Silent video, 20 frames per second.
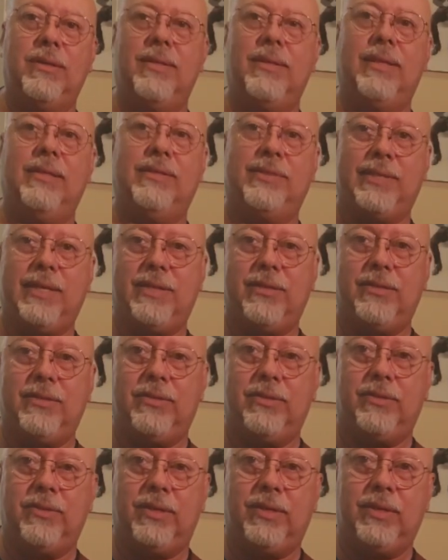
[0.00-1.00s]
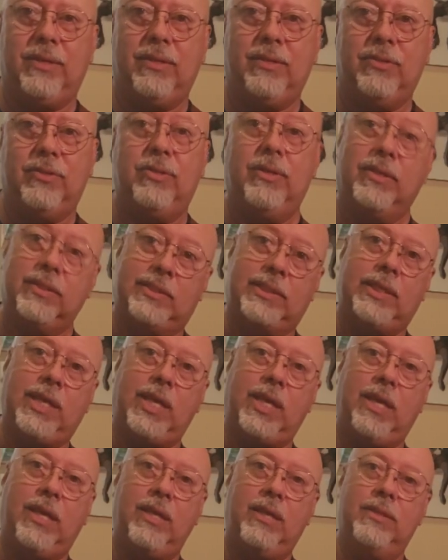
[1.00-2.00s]
than standard tuning, to a
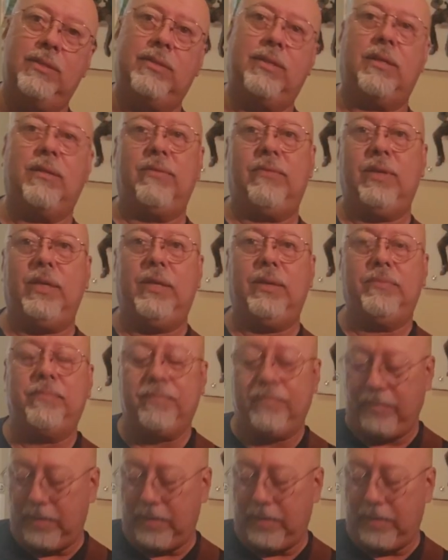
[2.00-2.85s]
C instead of E,